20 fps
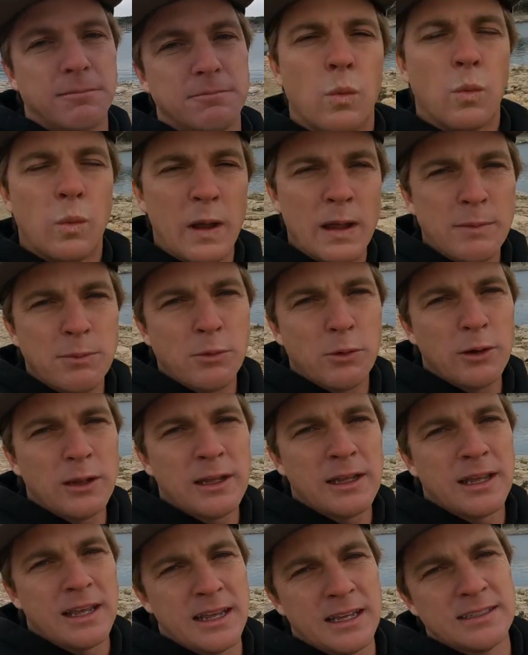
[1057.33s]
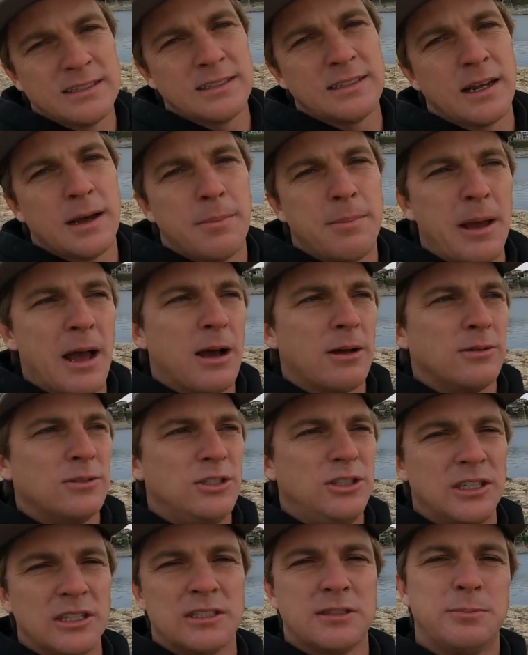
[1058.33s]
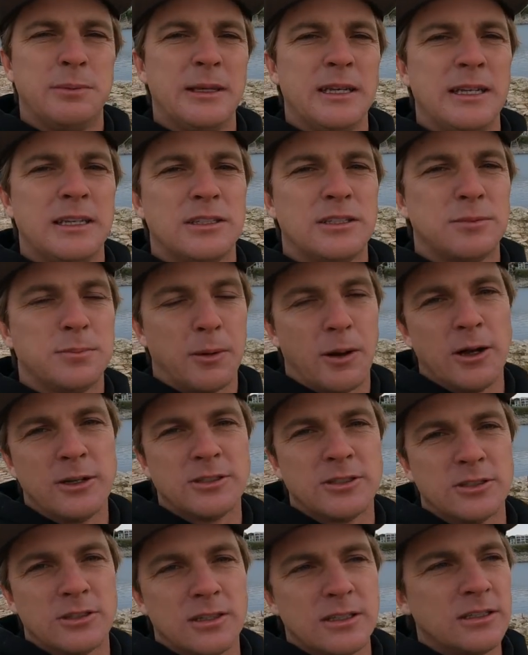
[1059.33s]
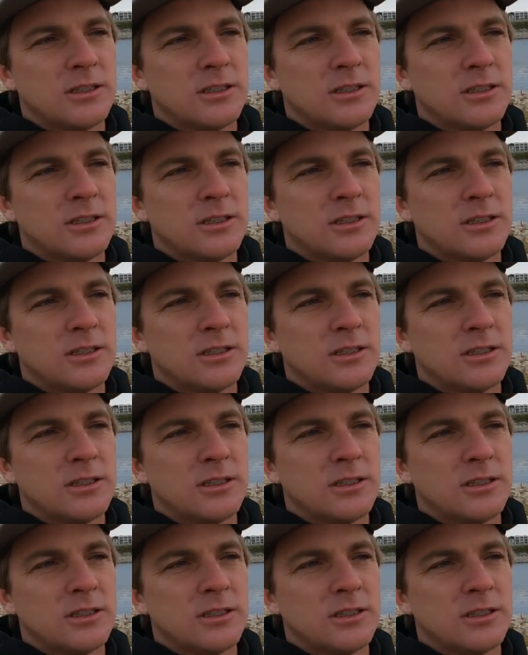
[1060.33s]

Wakeboarding isn't about just being sponsored.